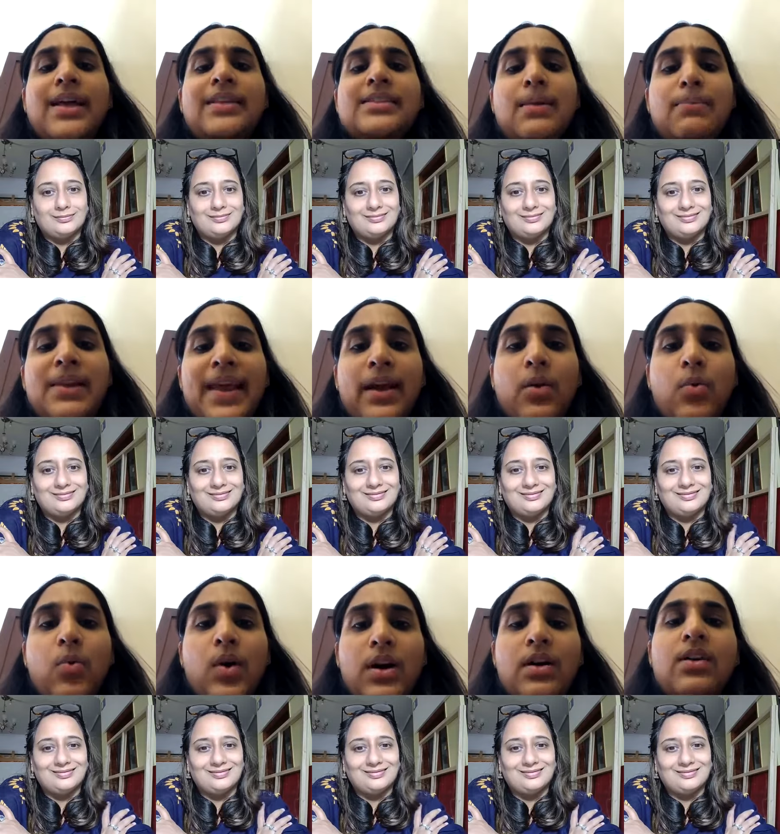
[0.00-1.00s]
Speaker 1: and some
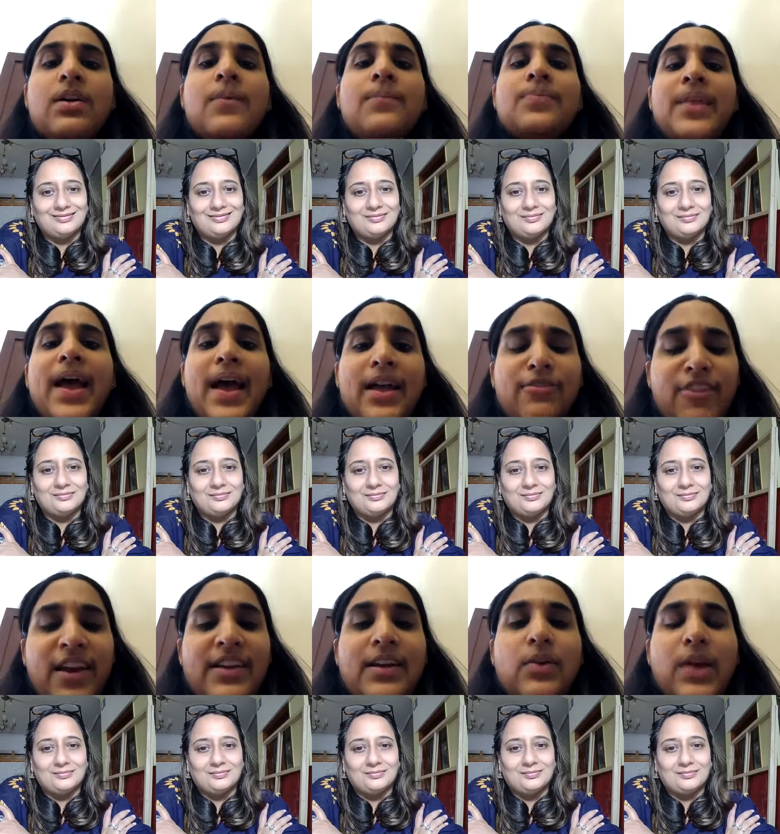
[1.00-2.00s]
legwork and
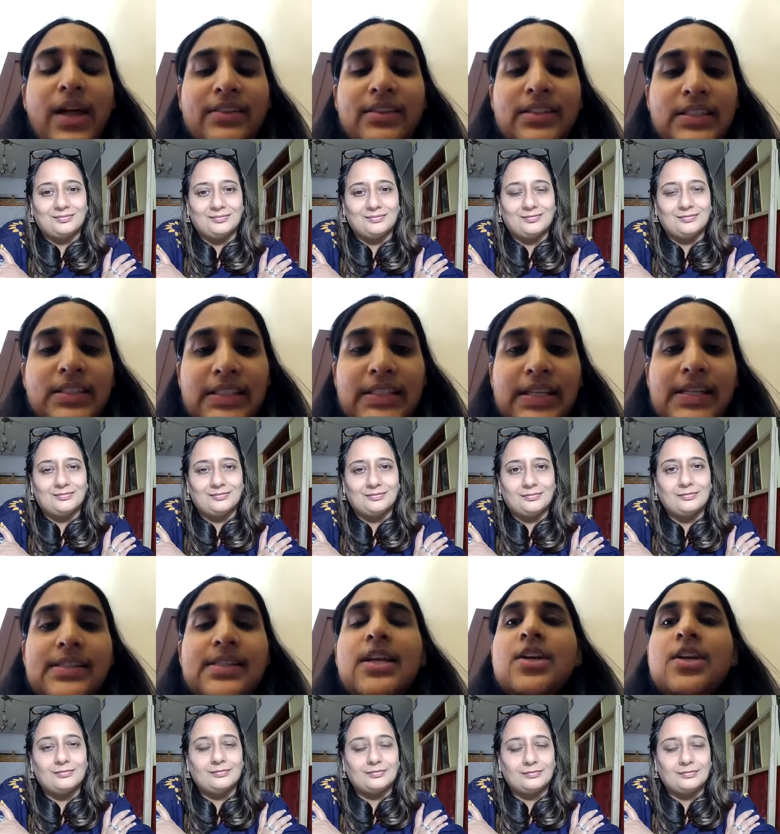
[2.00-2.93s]
find out other details.